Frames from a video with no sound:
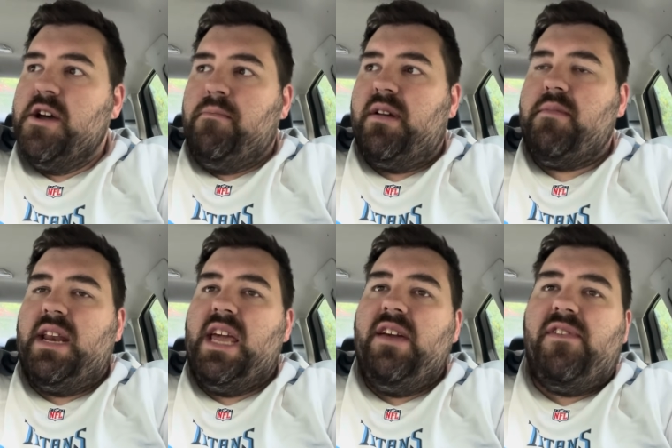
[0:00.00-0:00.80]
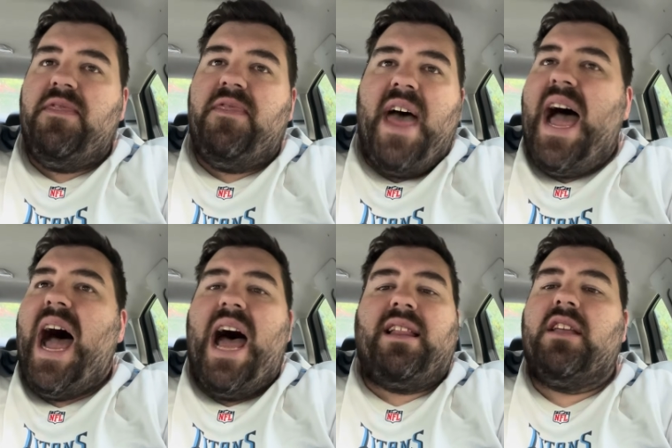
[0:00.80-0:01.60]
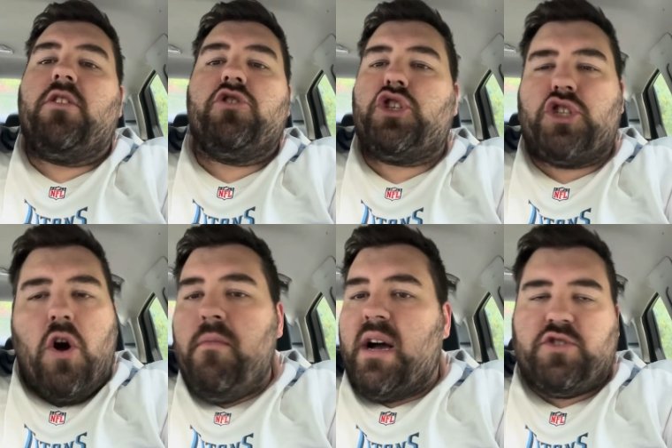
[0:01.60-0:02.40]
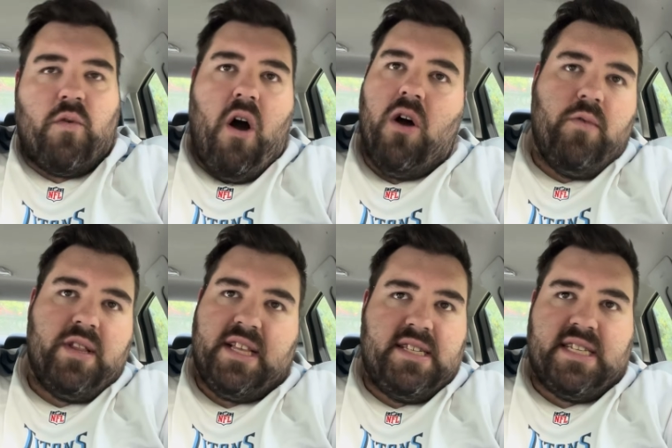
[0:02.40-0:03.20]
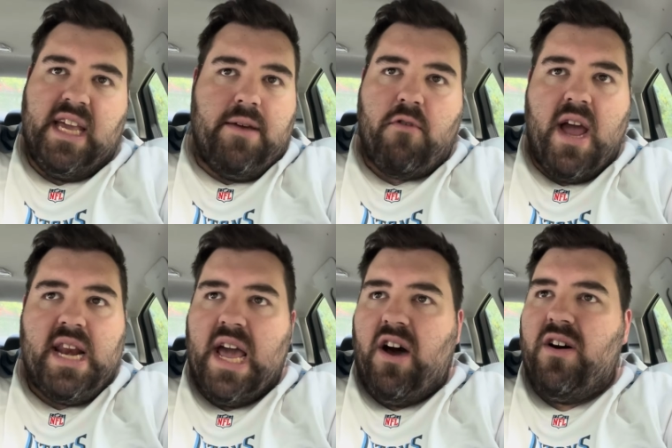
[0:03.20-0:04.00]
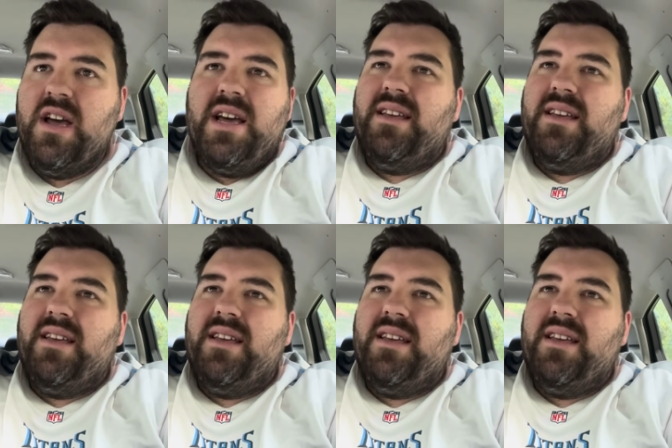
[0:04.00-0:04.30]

But I mean, even that, like, there's so much wrong with this team right now.